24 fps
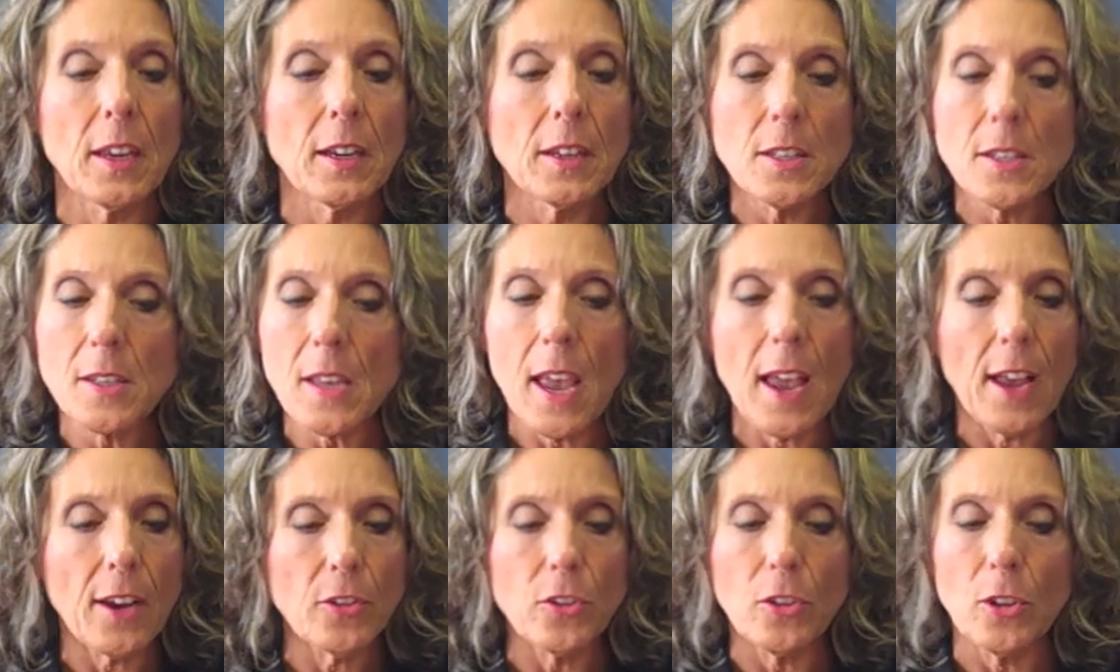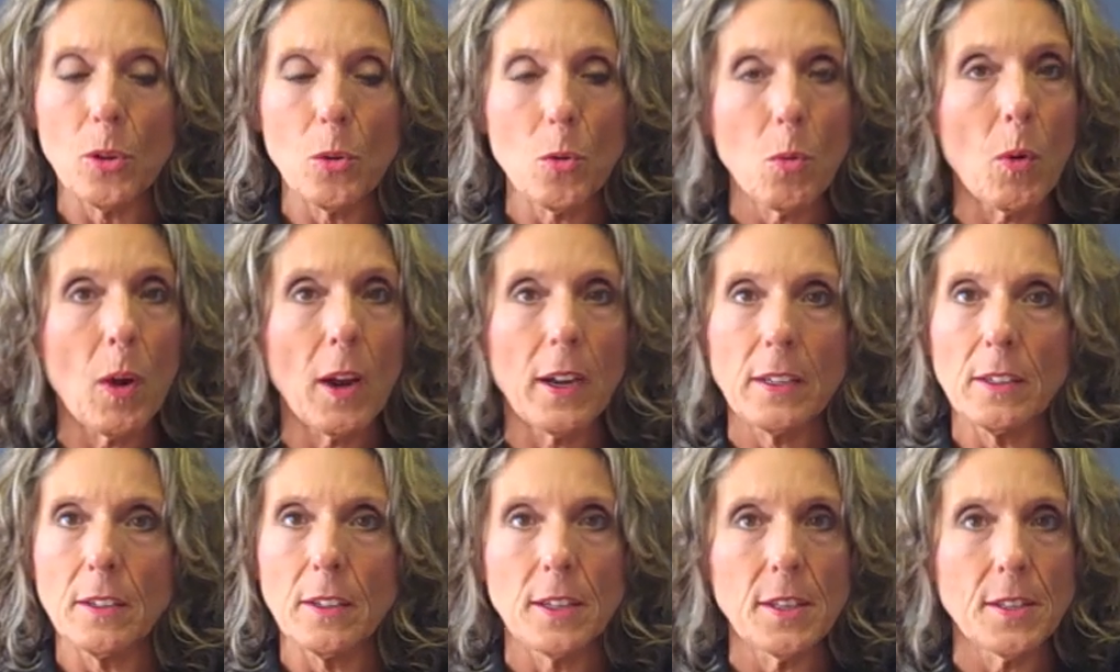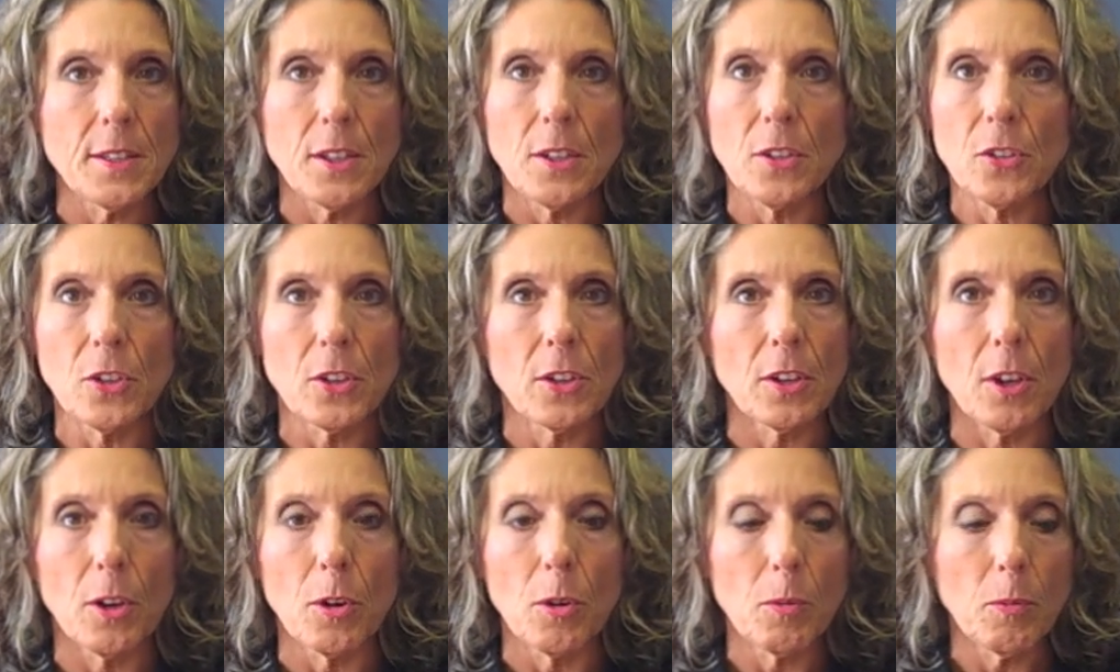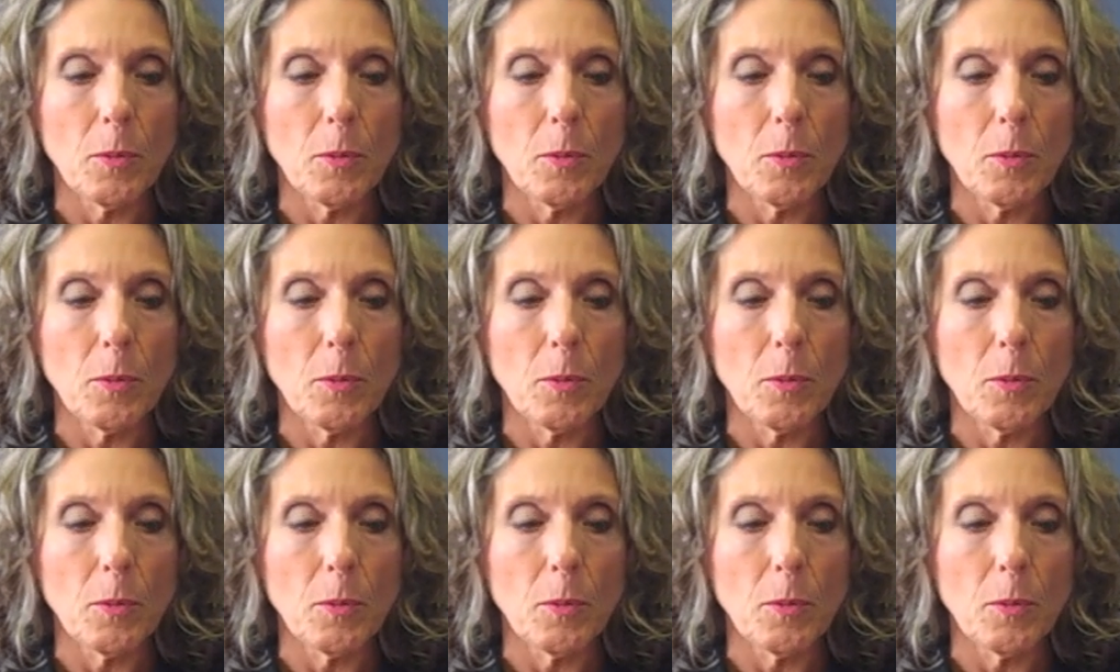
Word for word: And it's actually quite easy to do.